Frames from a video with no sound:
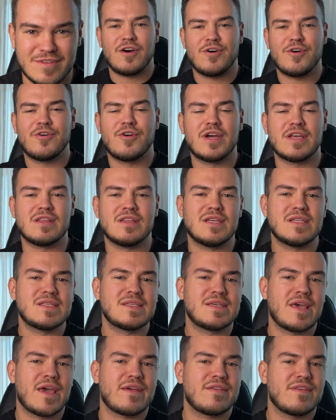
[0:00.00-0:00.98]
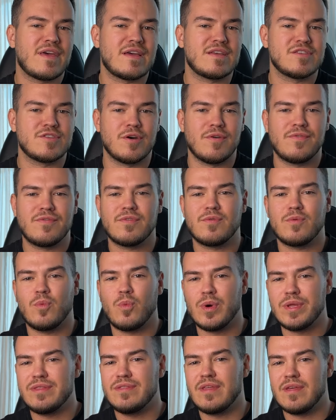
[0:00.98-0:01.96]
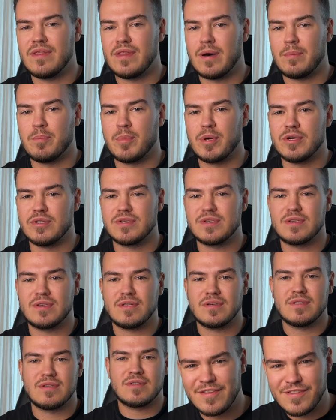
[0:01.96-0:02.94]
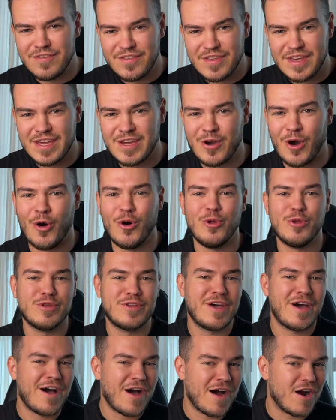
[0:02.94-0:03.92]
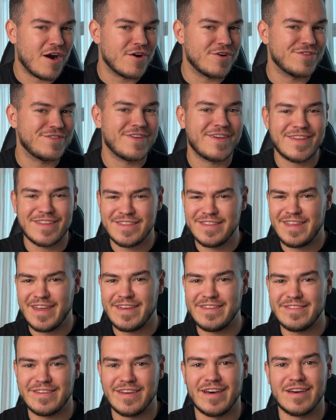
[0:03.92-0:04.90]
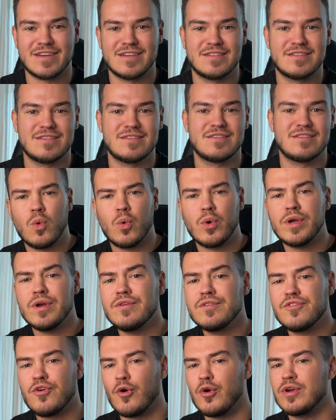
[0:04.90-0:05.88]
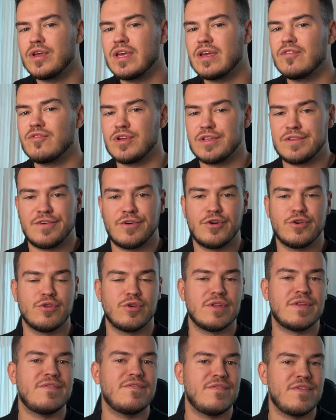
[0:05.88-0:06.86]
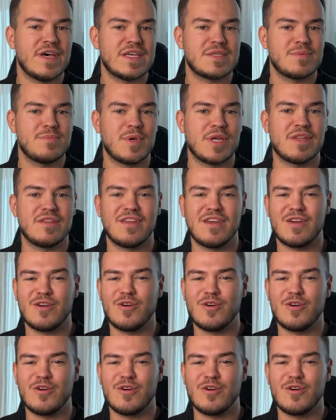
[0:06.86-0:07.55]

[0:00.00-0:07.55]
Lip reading: Alright, let's kick things off with the numbers. The cold, hard data. We're talking return on investment, the